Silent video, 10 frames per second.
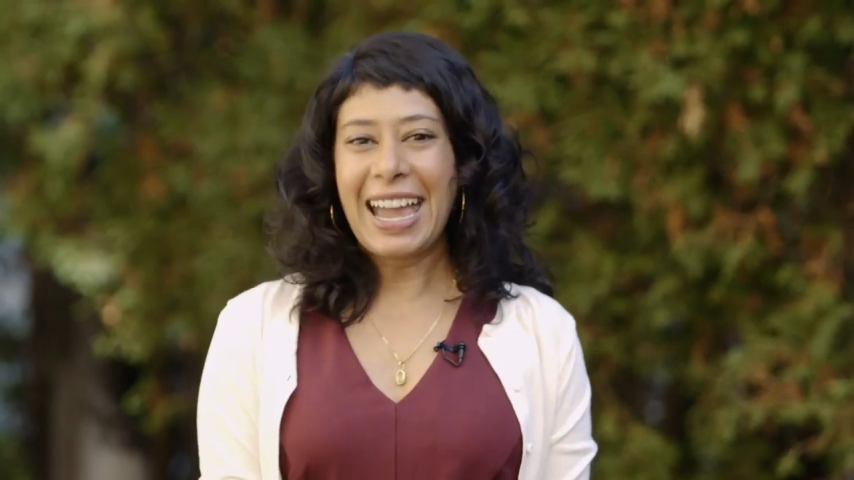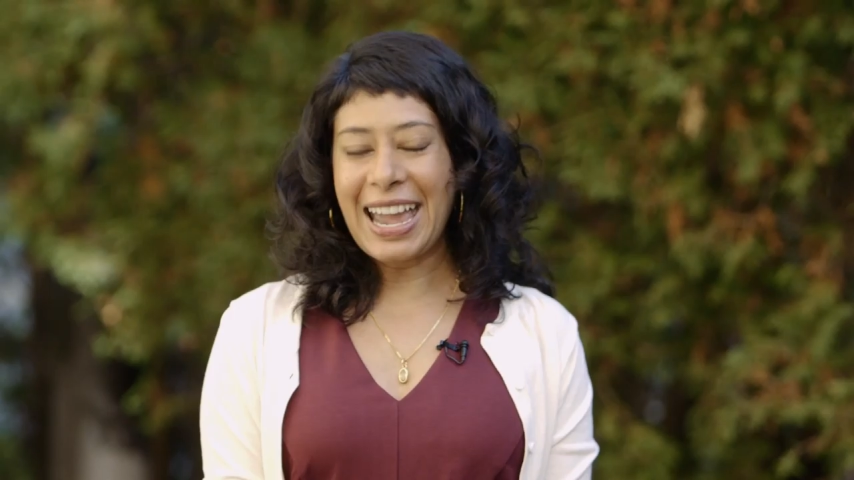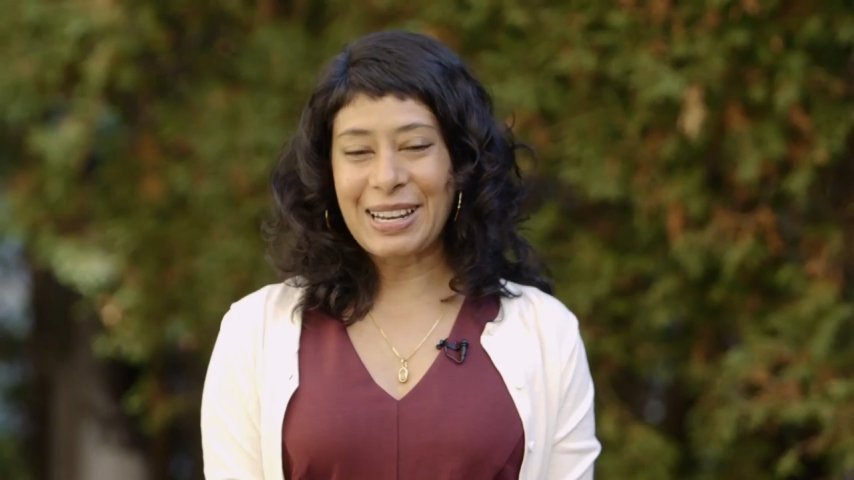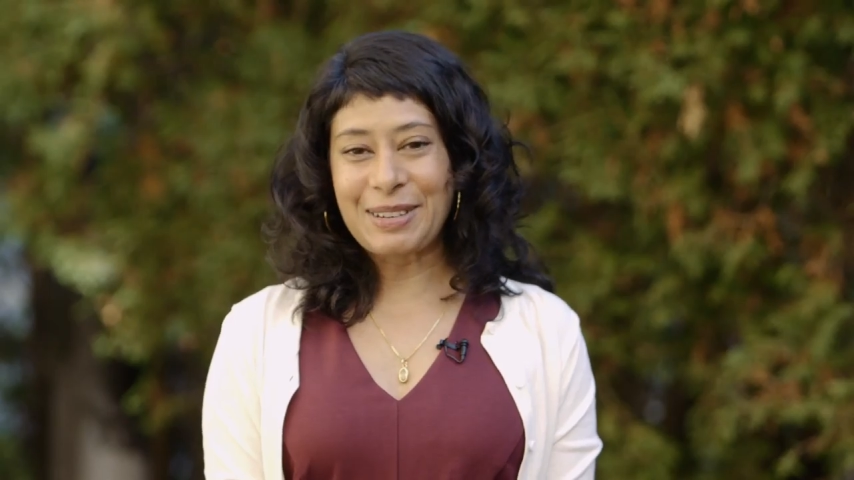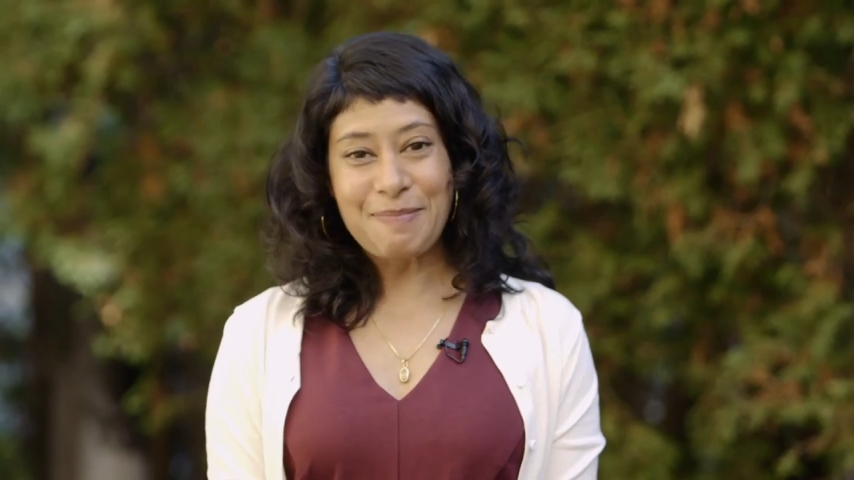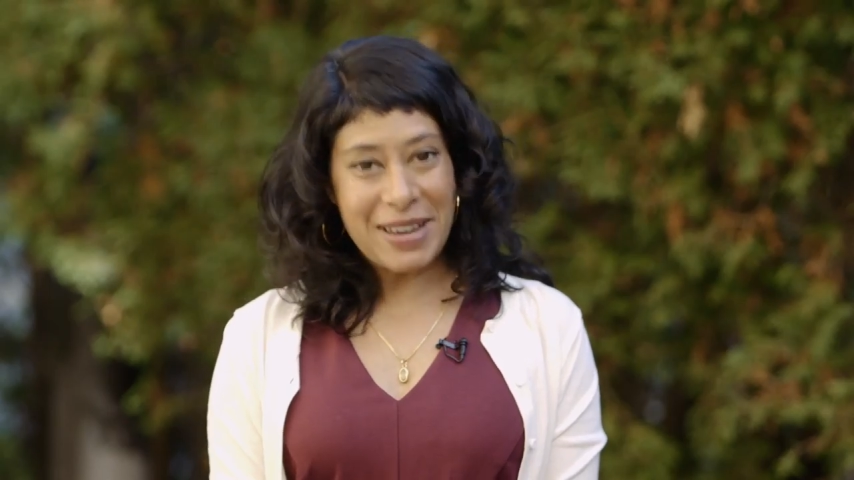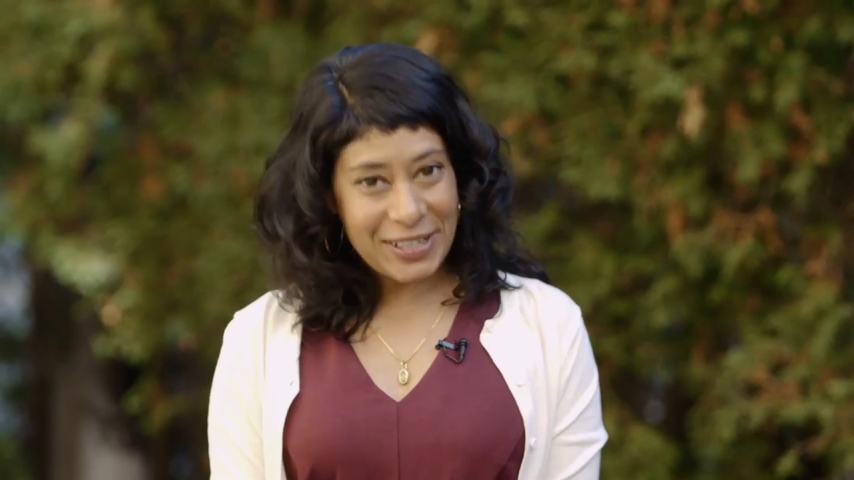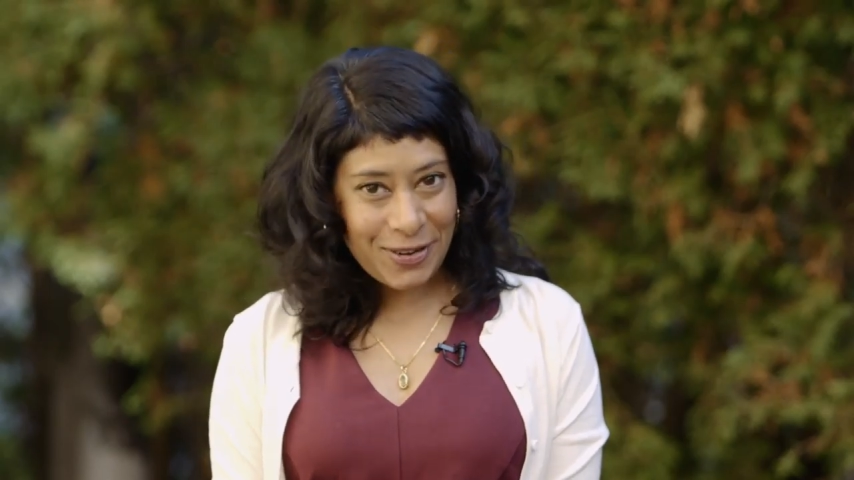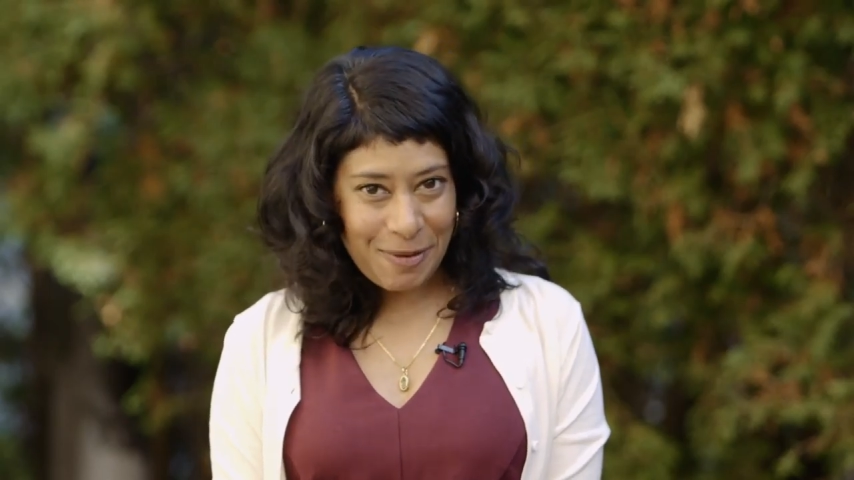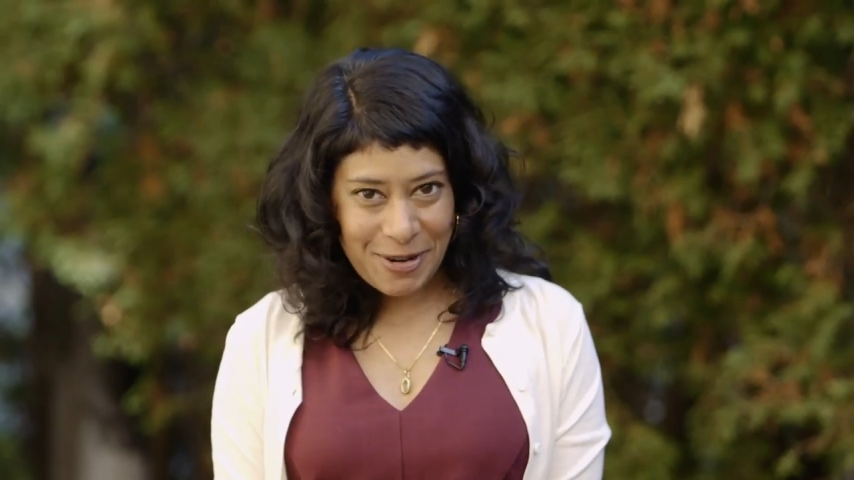and
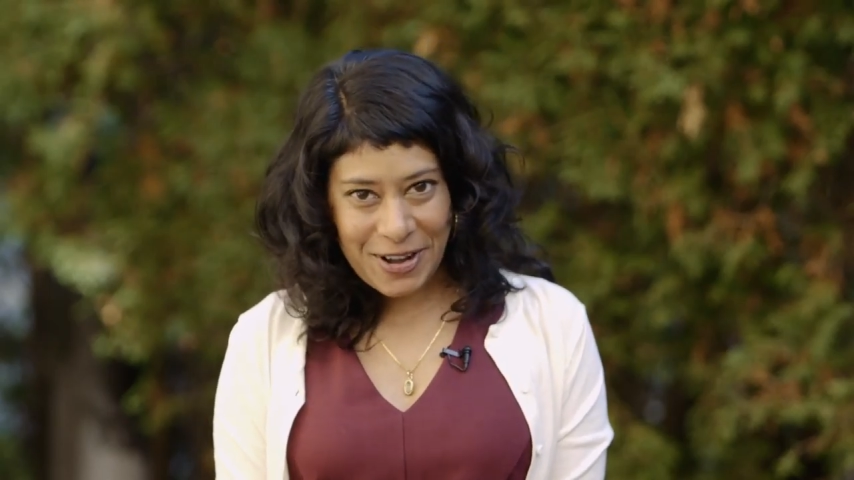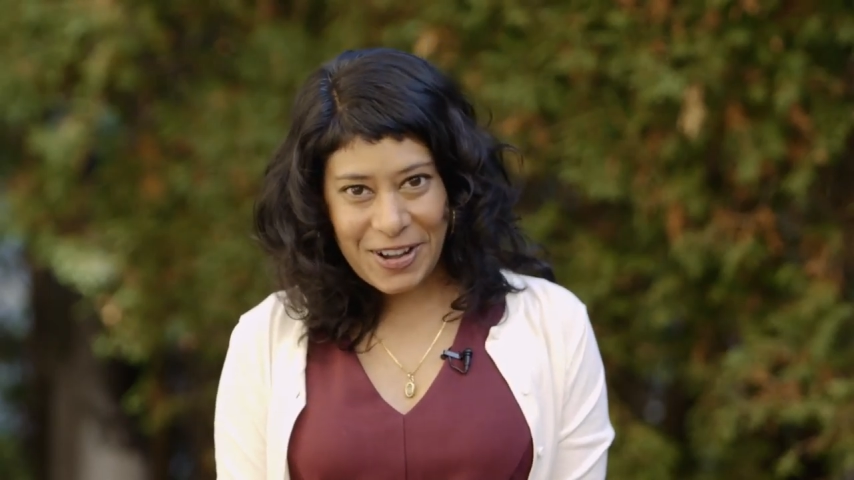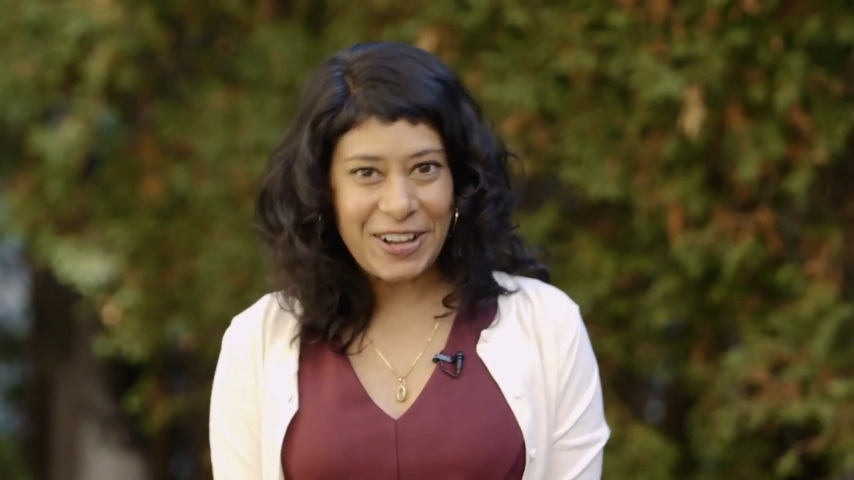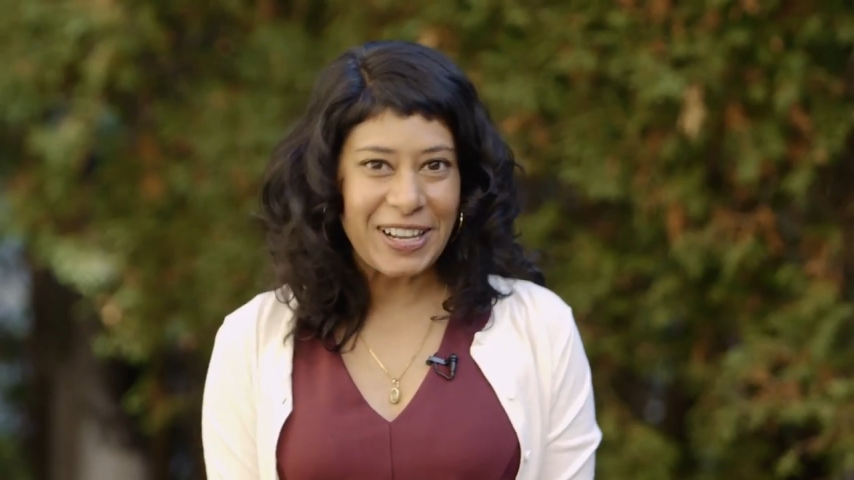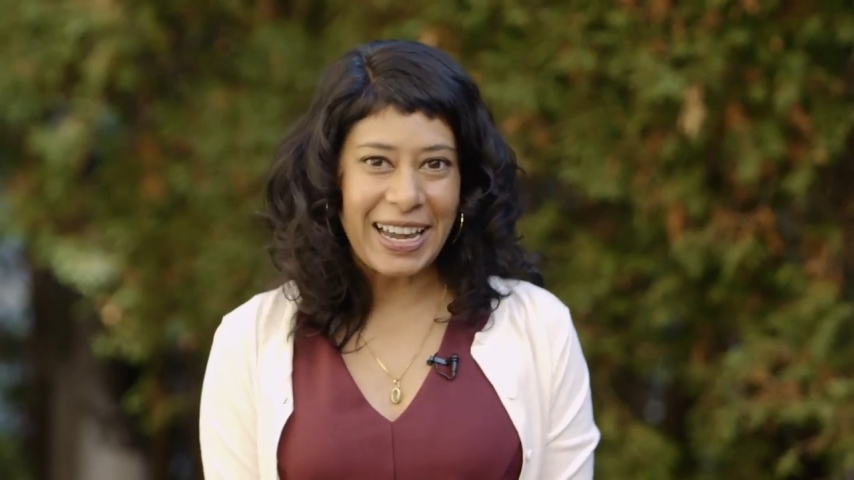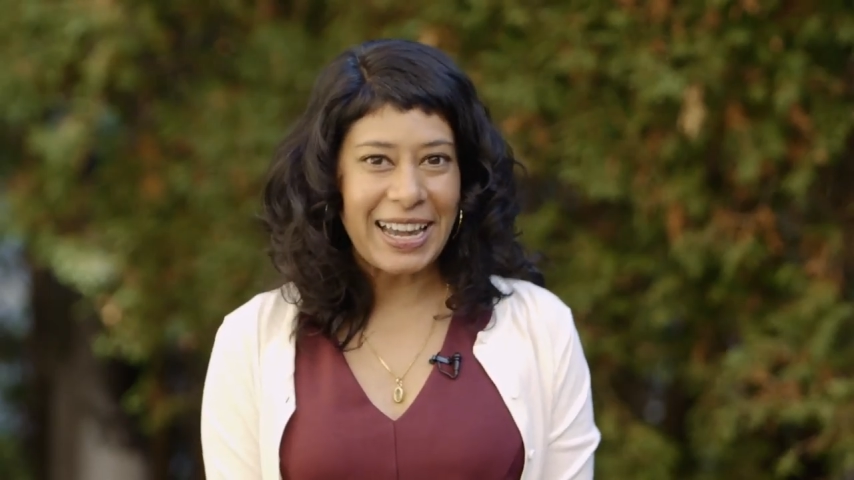miserable